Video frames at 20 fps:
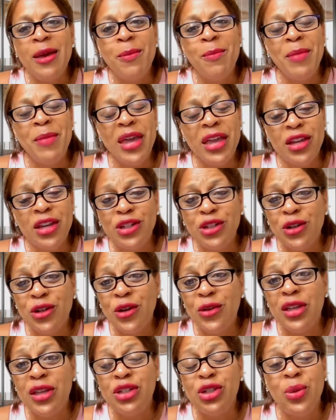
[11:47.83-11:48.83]
making
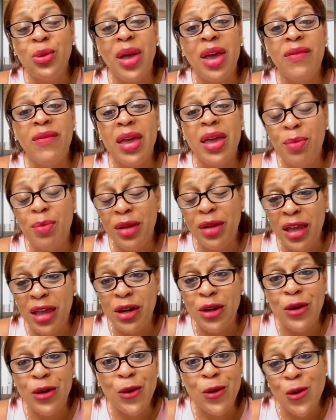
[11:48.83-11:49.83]
sure that you have a
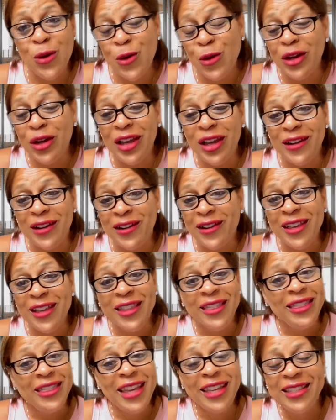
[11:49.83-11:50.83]
planner or coordinator.
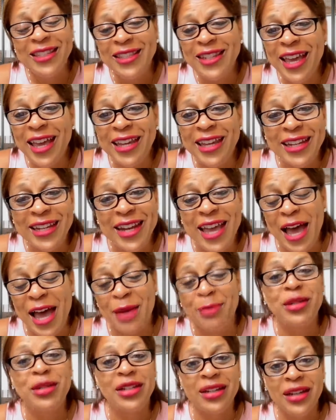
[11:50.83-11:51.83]
That's not an
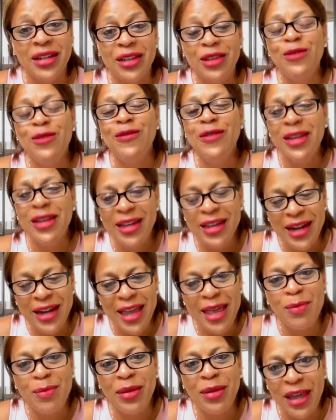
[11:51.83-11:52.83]
option. You need
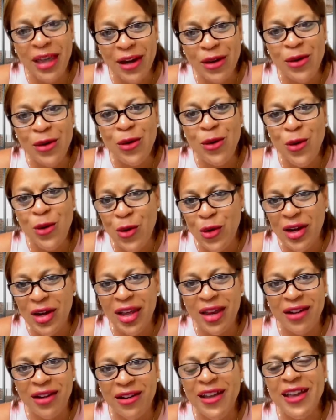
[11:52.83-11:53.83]
a planner or
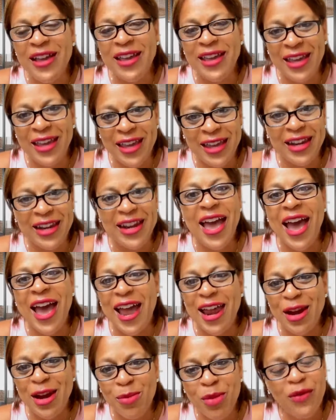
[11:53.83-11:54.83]
coordinator. Again,
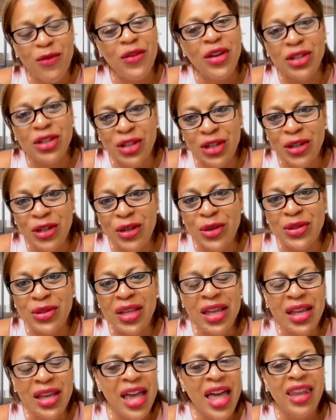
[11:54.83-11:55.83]
hire professionals,
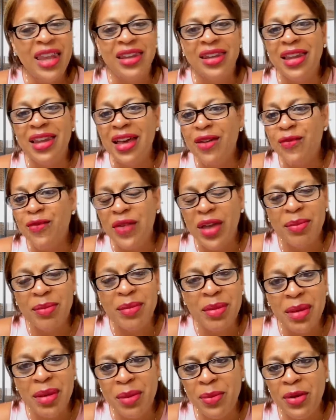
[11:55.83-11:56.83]
love
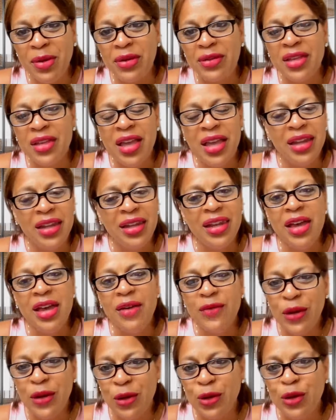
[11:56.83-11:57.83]
family members,
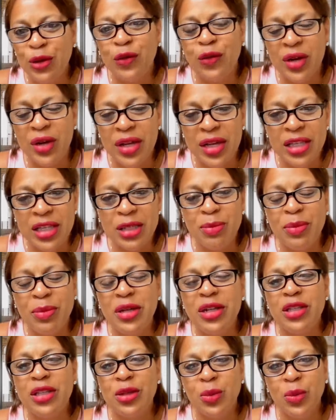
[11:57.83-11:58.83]
love close friends,
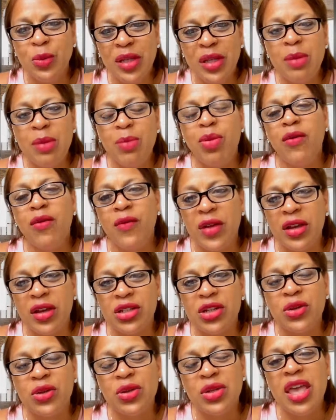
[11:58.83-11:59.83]
but it's really
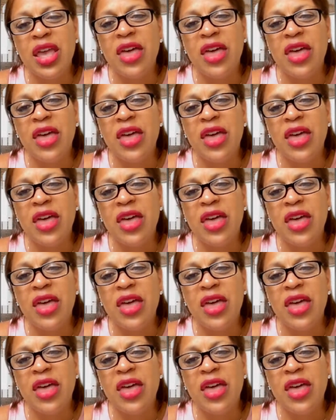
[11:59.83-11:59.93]
professionals